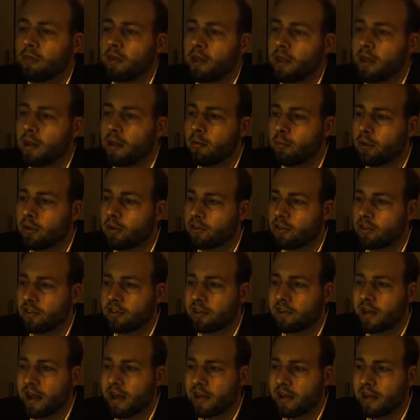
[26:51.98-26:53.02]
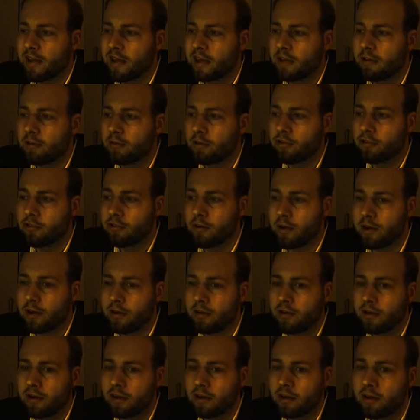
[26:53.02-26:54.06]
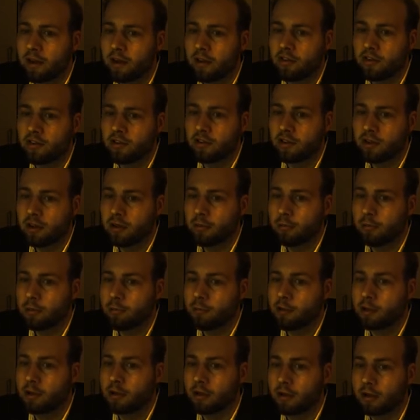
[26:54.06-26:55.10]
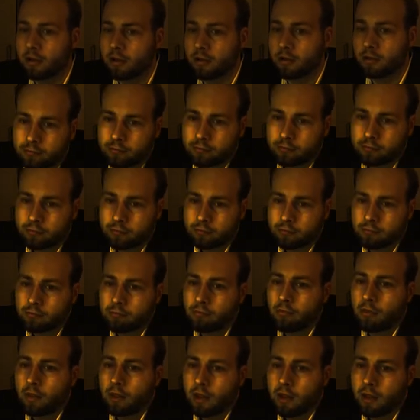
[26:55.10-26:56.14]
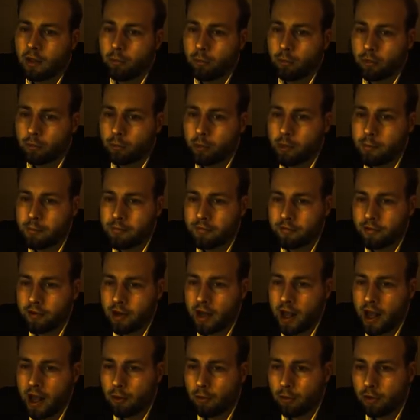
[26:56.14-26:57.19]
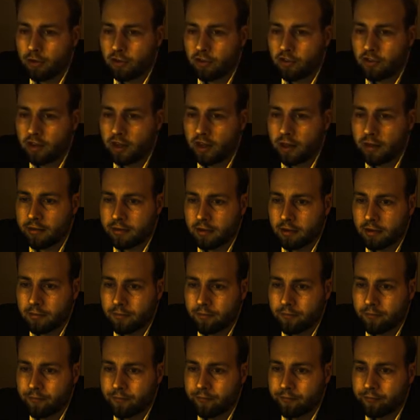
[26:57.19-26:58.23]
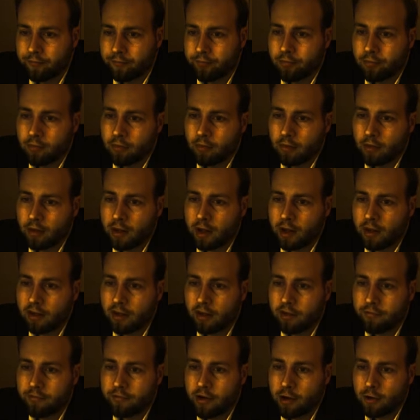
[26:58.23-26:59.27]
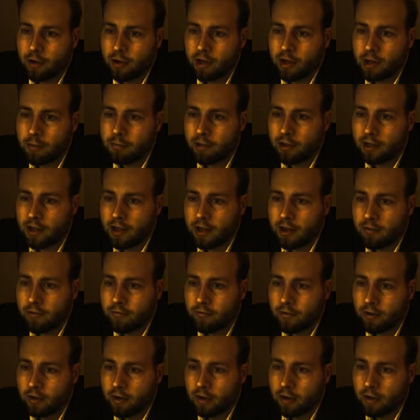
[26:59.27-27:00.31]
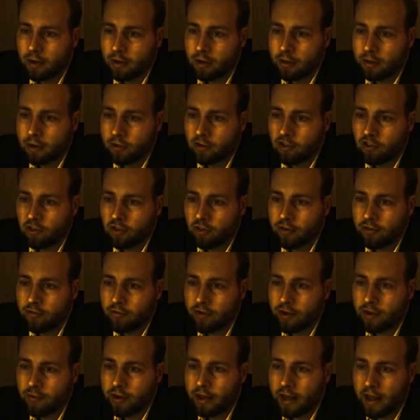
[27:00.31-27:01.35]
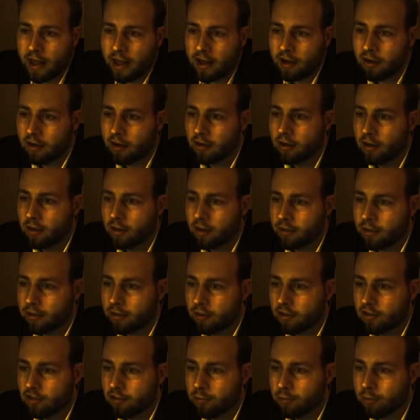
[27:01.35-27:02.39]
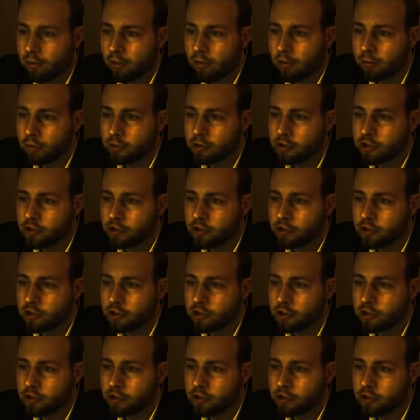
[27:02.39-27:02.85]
He was as lacking in restraint as a silly woman. He would weep for hours together, and I verily believe that to the very end this spoiled